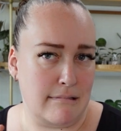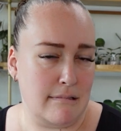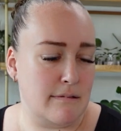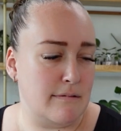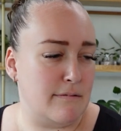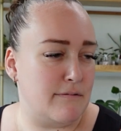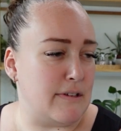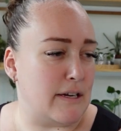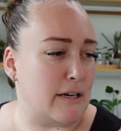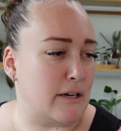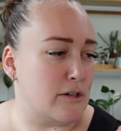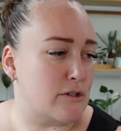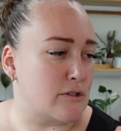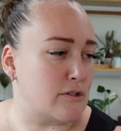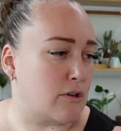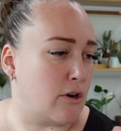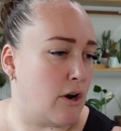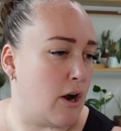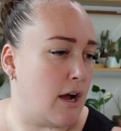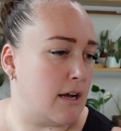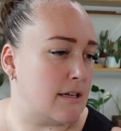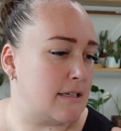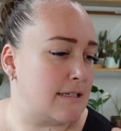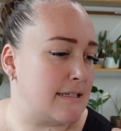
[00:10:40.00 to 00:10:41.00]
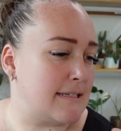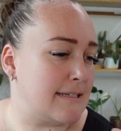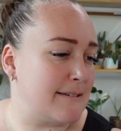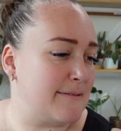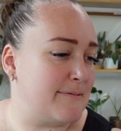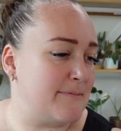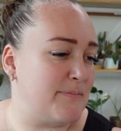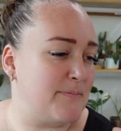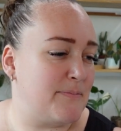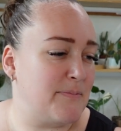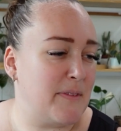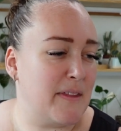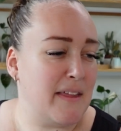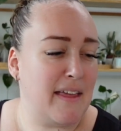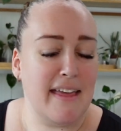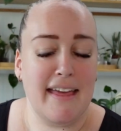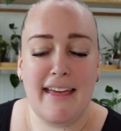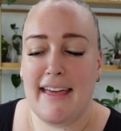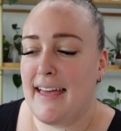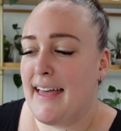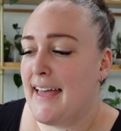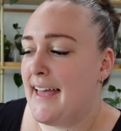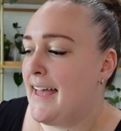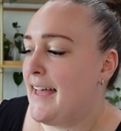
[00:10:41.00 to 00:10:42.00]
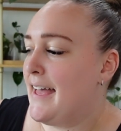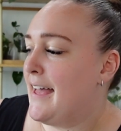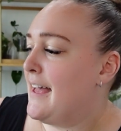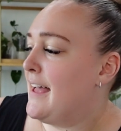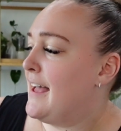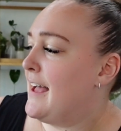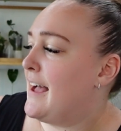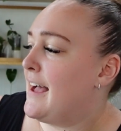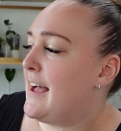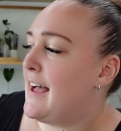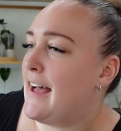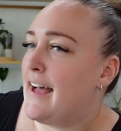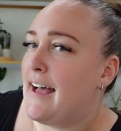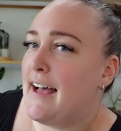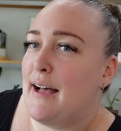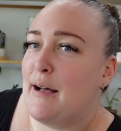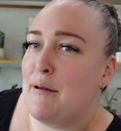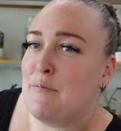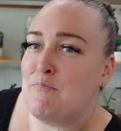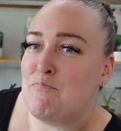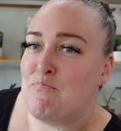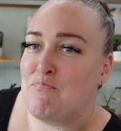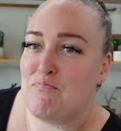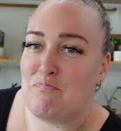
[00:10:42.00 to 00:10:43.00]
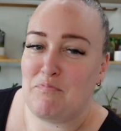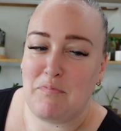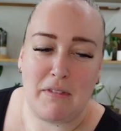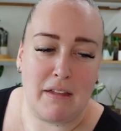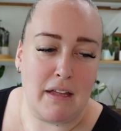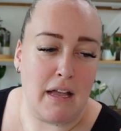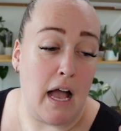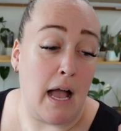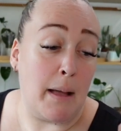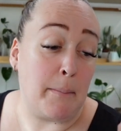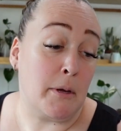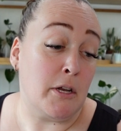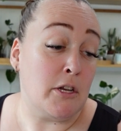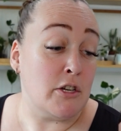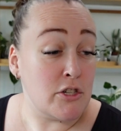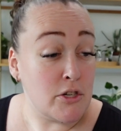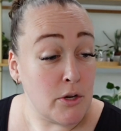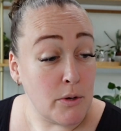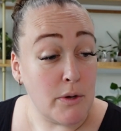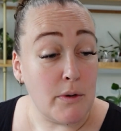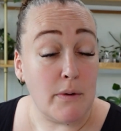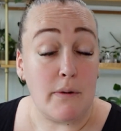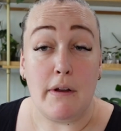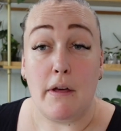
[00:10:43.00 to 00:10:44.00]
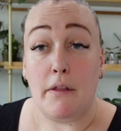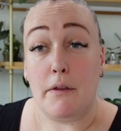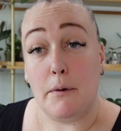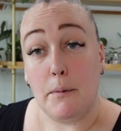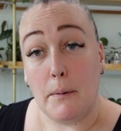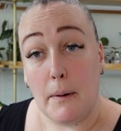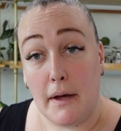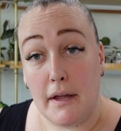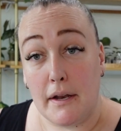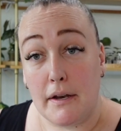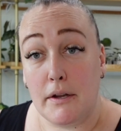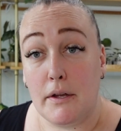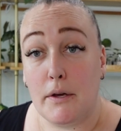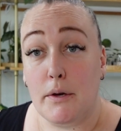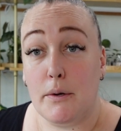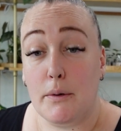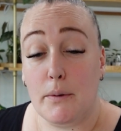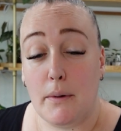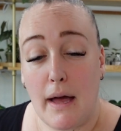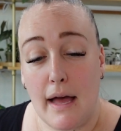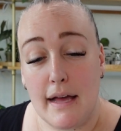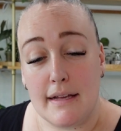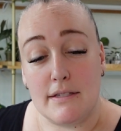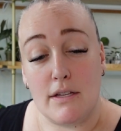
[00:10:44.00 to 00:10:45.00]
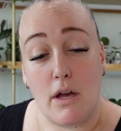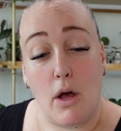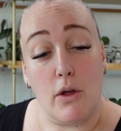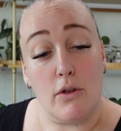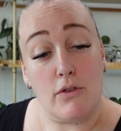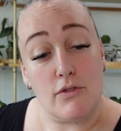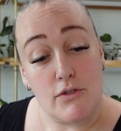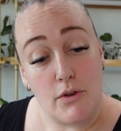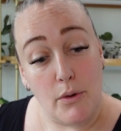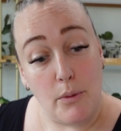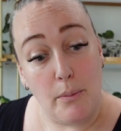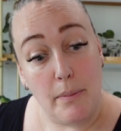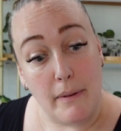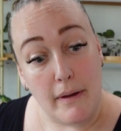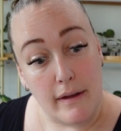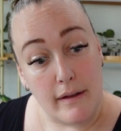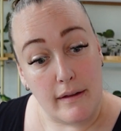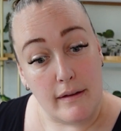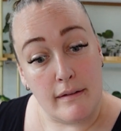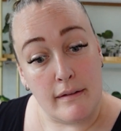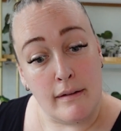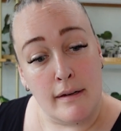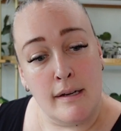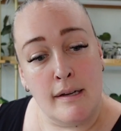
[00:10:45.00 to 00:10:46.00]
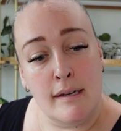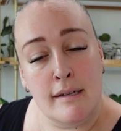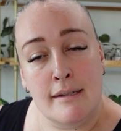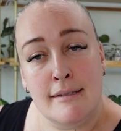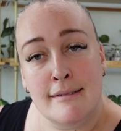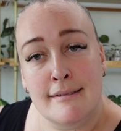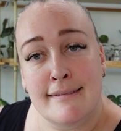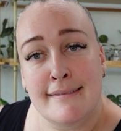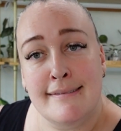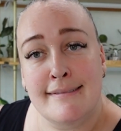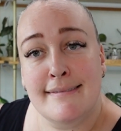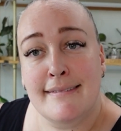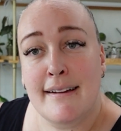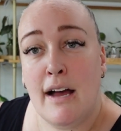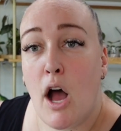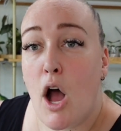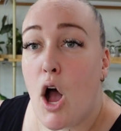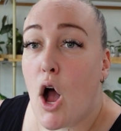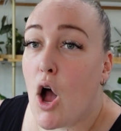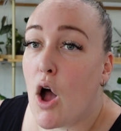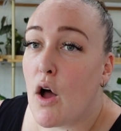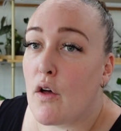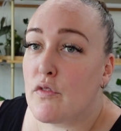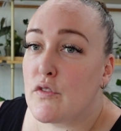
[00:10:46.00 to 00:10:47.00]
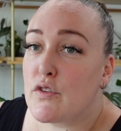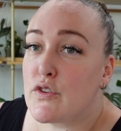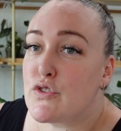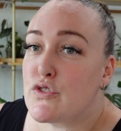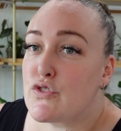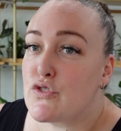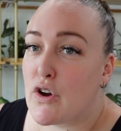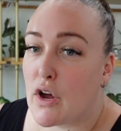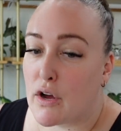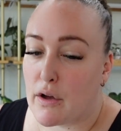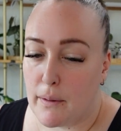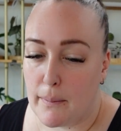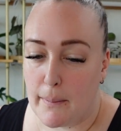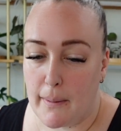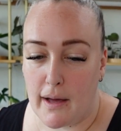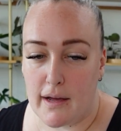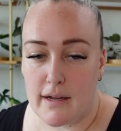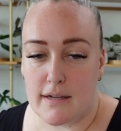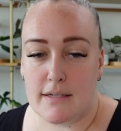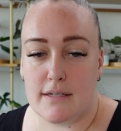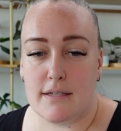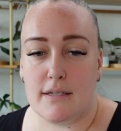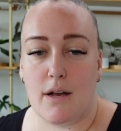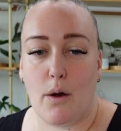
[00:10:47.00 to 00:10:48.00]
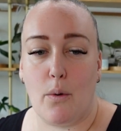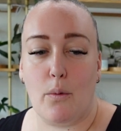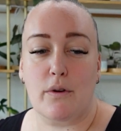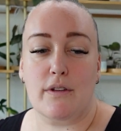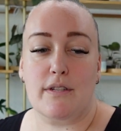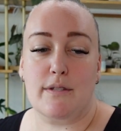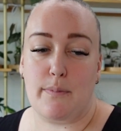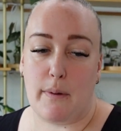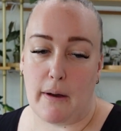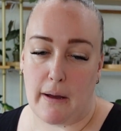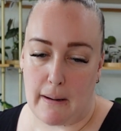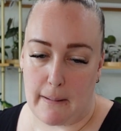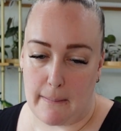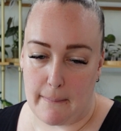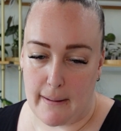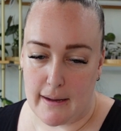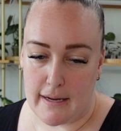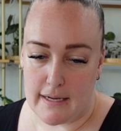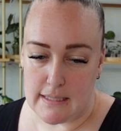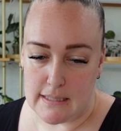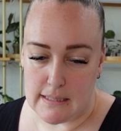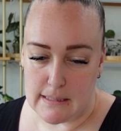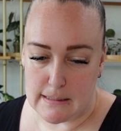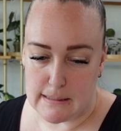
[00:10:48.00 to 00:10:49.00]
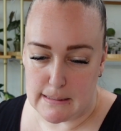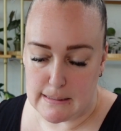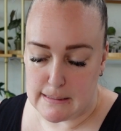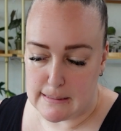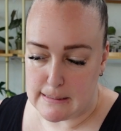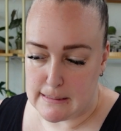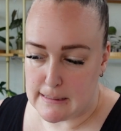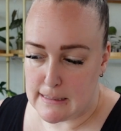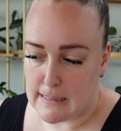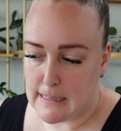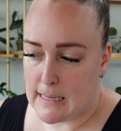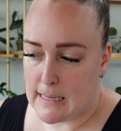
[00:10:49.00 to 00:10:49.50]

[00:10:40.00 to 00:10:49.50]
fingers crossed. I'm gonna show you another one who has also been on the struggle bus with spider mites.